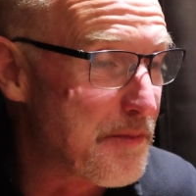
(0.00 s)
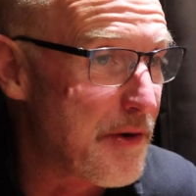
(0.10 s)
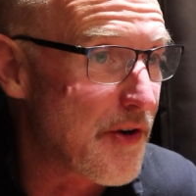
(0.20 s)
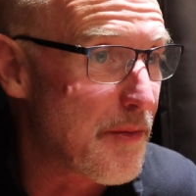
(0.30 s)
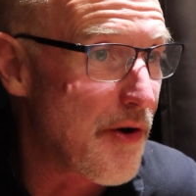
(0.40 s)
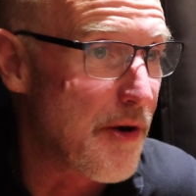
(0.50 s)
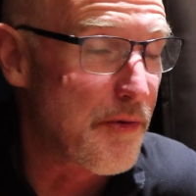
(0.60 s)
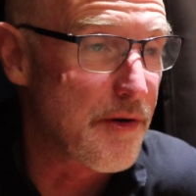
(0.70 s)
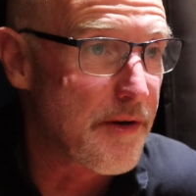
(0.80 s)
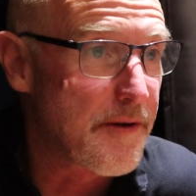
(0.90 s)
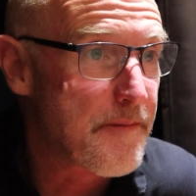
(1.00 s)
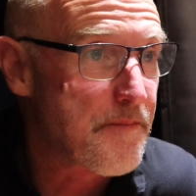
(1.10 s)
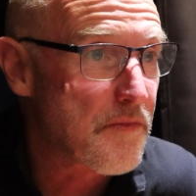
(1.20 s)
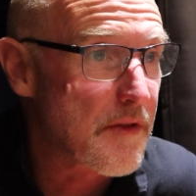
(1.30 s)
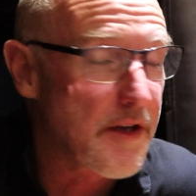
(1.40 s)
Bear in mind, we're
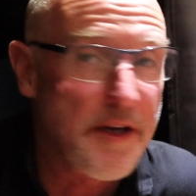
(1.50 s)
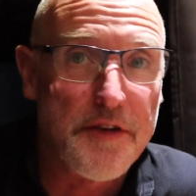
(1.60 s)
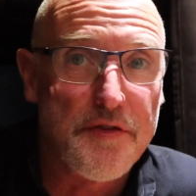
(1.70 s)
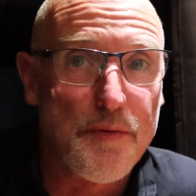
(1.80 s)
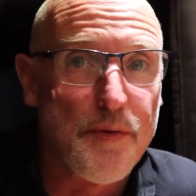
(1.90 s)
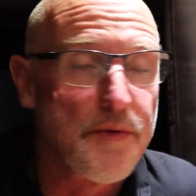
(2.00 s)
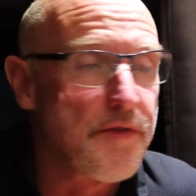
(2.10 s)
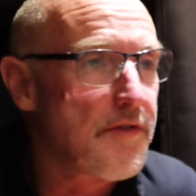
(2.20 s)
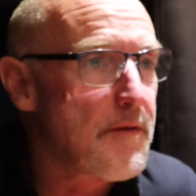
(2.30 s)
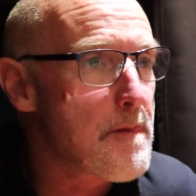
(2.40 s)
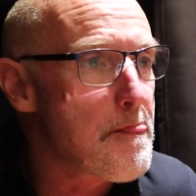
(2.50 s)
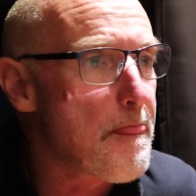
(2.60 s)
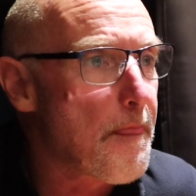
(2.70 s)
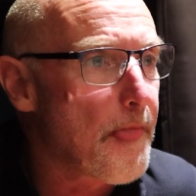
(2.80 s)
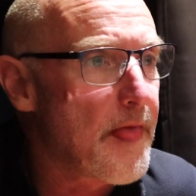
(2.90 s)
getting towards
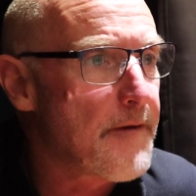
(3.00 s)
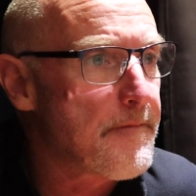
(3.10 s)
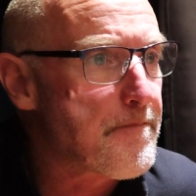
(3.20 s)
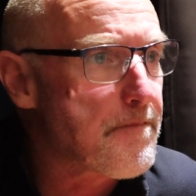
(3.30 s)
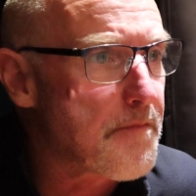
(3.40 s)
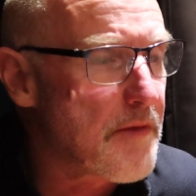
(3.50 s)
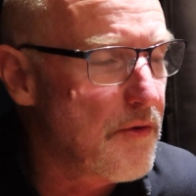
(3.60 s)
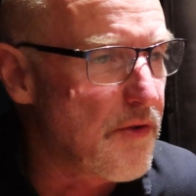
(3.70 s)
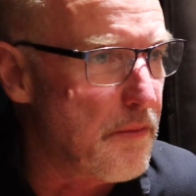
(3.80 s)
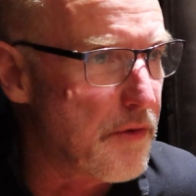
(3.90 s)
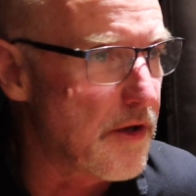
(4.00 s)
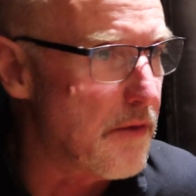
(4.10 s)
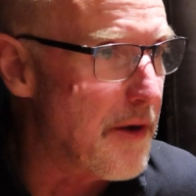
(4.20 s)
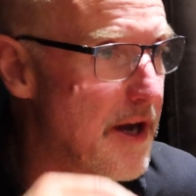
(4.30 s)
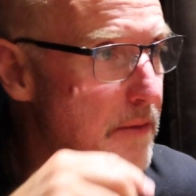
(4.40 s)
not the middle of May,